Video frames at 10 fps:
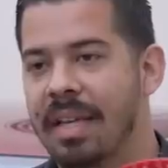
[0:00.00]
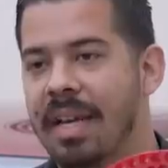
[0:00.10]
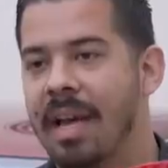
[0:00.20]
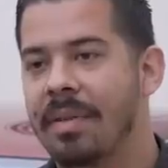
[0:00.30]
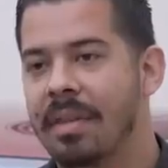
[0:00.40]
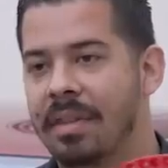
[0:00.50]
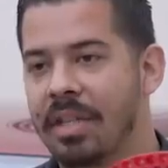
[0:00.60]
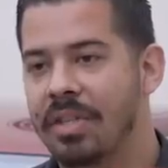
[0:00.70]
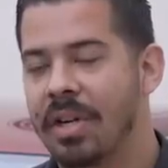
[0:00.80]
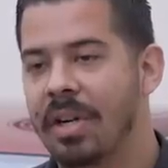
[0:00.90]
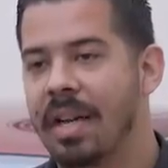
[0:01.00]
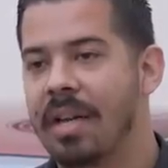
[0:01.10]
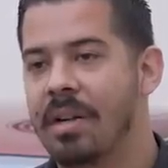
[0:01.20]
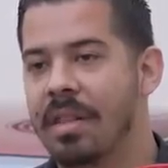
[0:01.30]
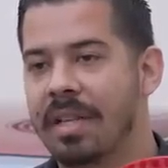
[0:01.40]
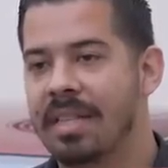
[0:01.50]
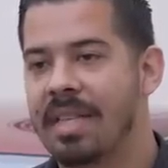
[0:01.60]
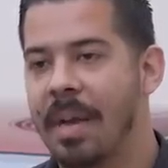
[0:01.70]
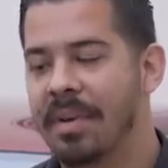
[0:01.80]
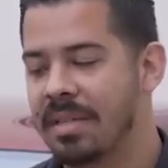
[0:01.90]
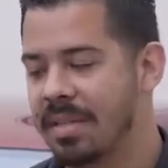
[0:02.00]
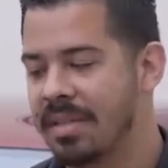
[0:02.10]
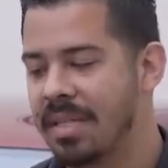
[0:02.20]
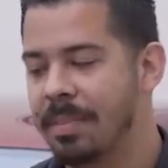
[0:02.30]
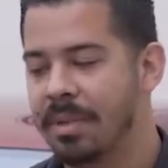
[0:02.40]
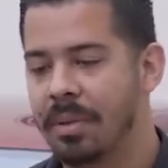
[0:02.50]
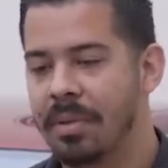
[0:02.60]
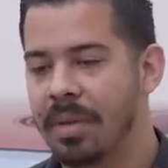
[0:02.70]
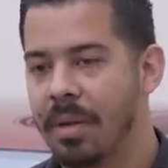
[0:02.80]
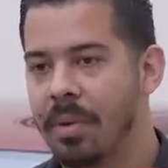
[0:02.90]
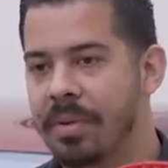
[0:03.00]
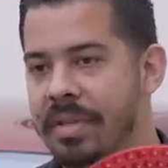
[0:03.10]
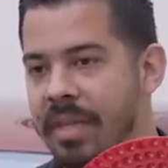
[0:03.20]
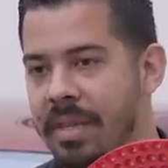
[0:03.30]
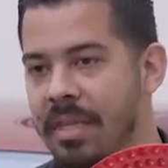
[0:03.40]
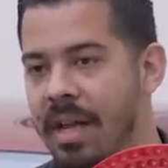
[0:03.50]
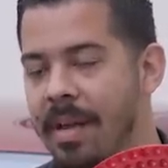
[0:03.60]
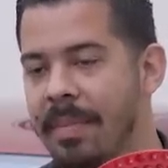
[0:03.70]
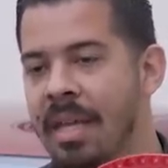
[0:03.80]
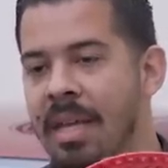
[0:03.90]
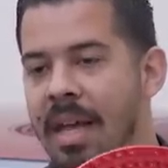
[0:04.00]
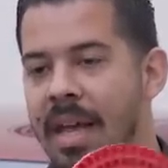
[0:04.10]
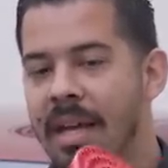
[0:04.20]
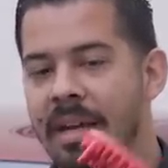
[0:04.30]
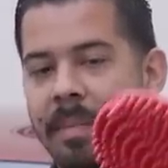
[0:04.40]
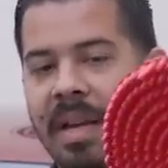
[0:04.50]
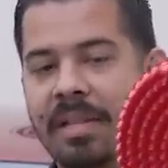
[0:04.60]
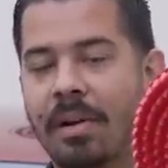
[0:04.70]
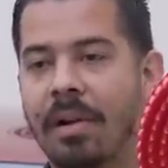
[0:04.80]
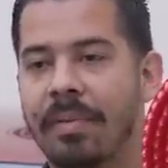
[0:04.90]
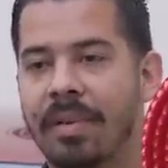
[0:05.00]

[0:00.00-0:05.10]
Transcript: they allow the dirt and all the contaminants to seep through the holes on the top, and it makes it hard